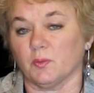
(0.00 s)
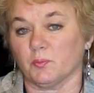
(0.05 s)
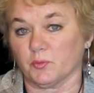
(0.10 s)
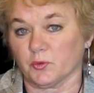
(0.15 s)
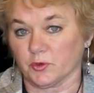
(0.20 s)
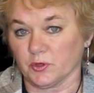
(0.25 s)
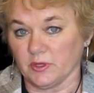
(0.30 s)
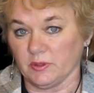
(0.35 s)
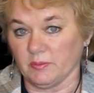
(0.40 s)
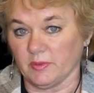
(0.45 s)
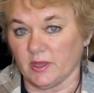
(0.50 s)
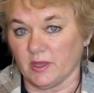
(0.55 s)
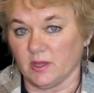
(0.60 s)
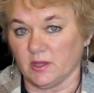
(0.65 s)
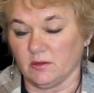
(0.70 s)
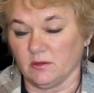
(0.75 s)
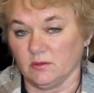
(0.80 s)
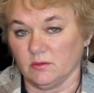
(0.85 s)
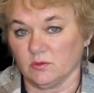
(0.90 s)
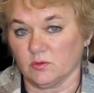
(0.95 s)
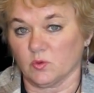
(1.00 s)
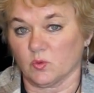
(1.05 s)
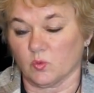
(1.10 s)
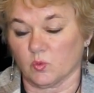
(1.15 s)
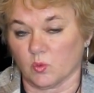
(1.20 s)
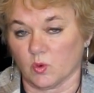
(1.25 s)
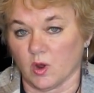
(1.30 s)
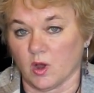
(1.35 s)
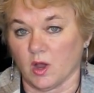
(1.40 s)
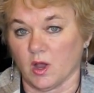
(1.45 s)
pre-made
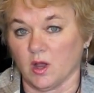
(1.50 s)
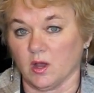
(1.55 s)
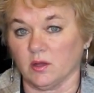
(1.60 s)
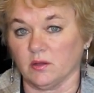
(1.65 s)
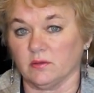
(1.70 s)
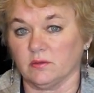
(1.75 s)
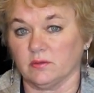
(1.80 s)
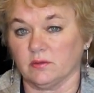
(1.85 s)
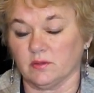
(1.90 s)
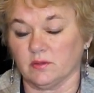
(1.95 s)
raw